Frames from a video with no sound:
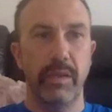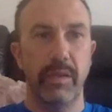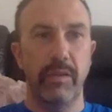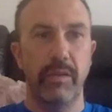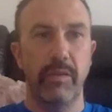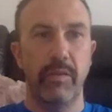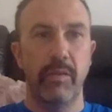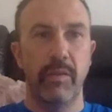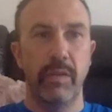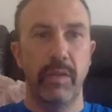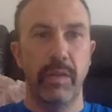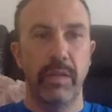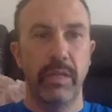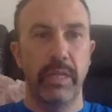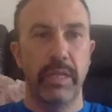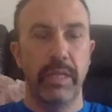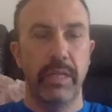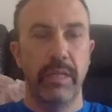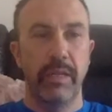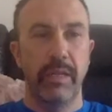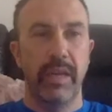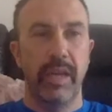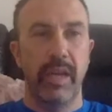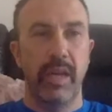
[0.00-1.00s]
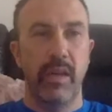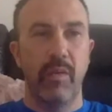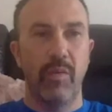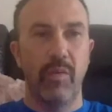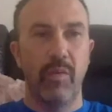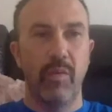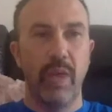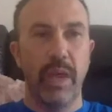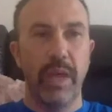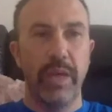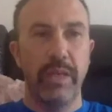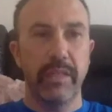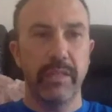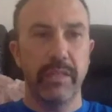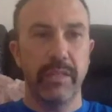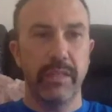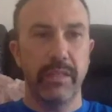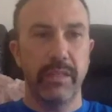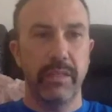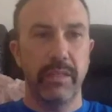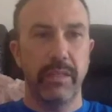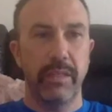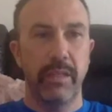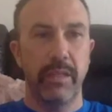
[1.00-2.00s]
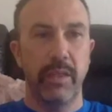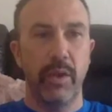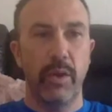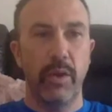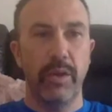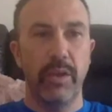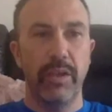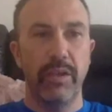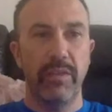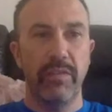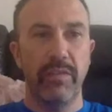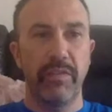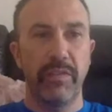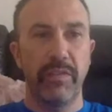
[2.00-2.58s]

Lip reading: little red live